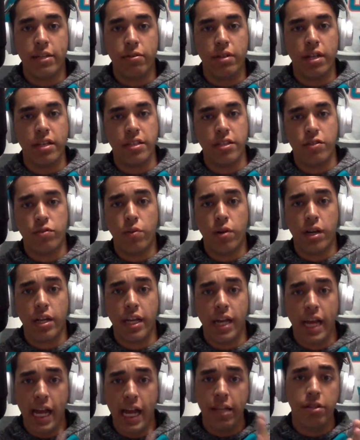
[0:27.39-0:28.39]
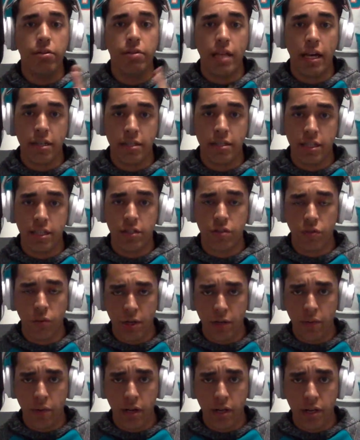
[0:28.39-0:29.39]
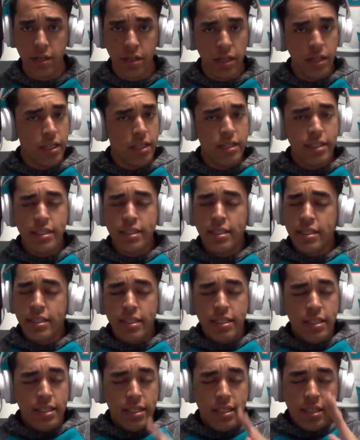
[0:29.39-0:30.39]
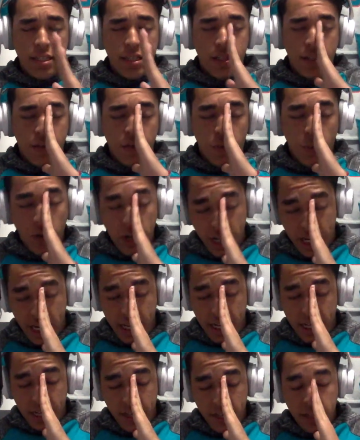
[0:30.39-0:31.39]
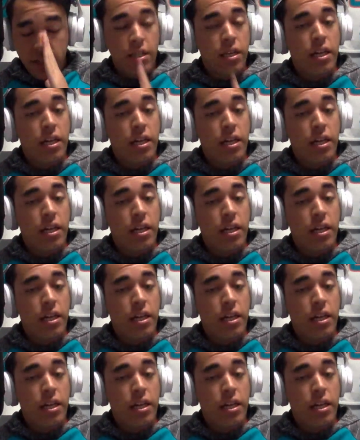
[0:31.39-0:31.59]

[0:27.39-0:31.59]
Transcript: 2020, and 2021. What an idiot.